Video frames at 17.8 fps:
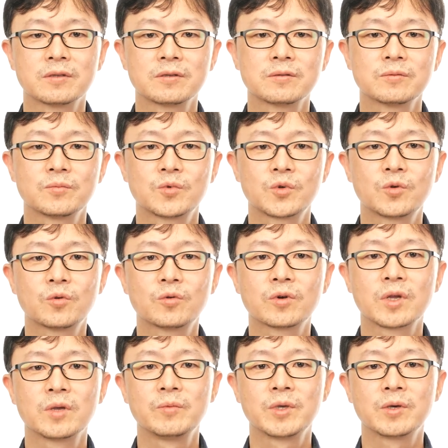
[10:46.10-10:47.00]

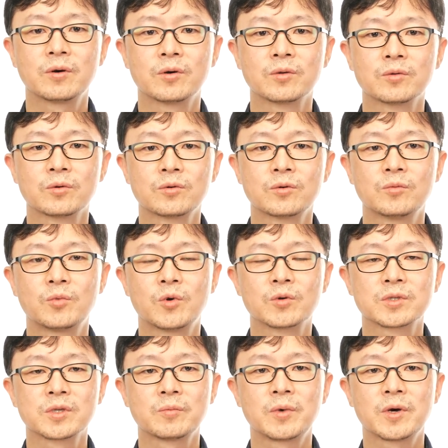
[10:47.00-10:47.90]
This had
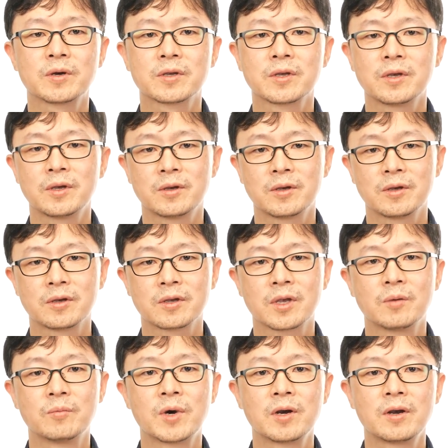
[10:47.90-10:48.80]
to be
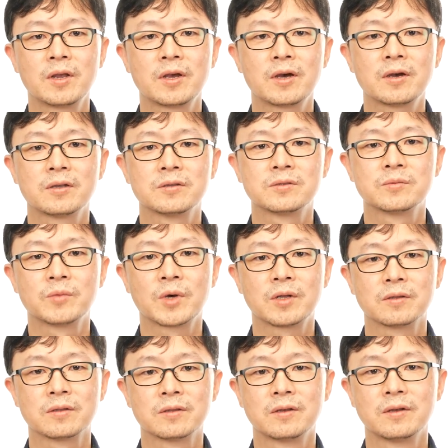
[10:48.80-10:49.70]
developed in a
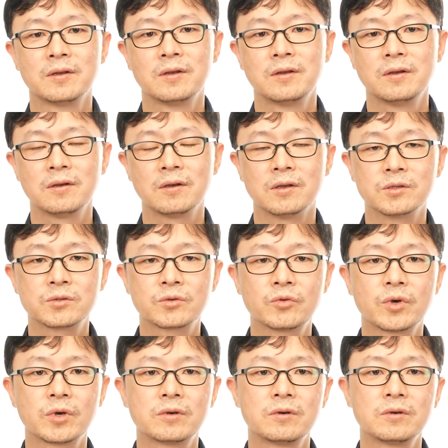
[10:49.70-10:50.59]
very
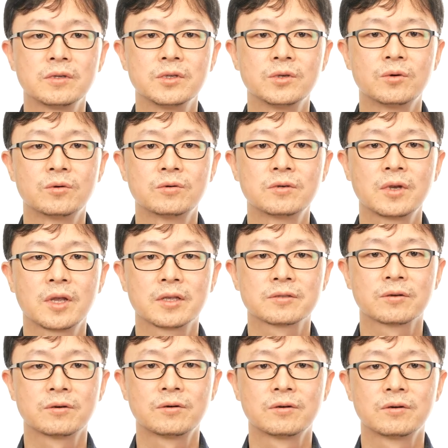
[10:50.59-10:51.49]
complicated development
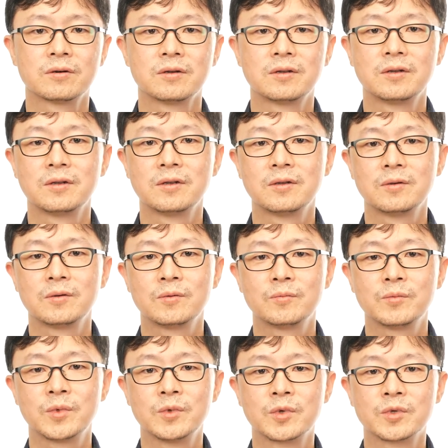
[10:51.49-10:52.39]
language,
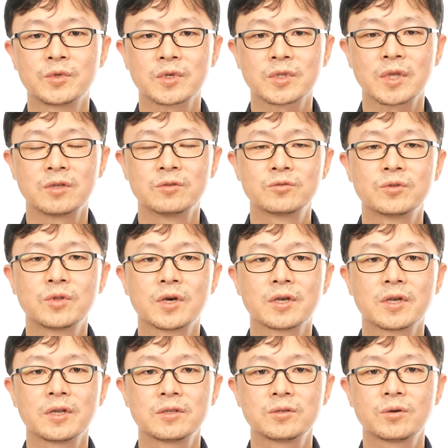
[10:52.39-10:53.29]
but now we
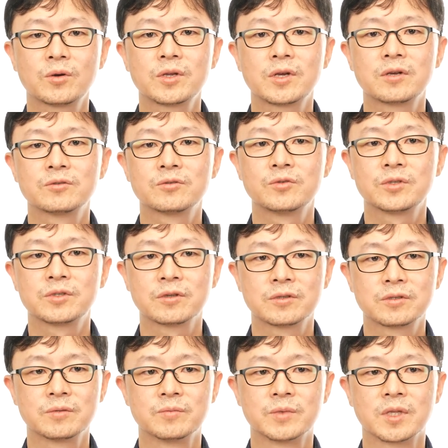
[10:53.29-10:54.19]
can use
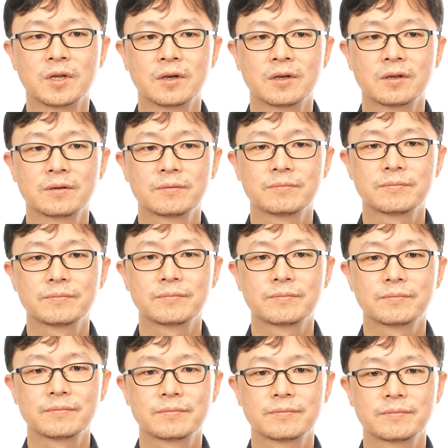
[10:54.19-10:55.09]
SQL to
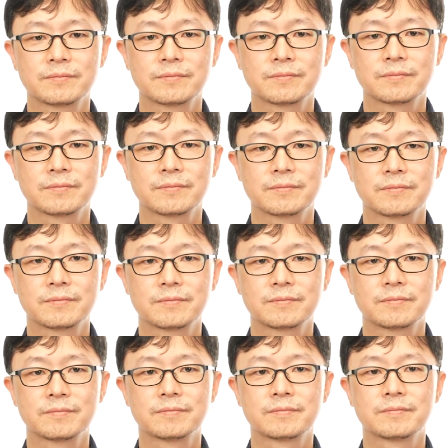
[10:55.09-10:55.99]
handle it in a
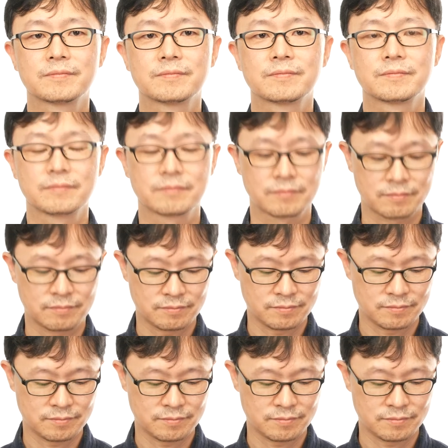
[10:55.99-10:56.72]
more simple way.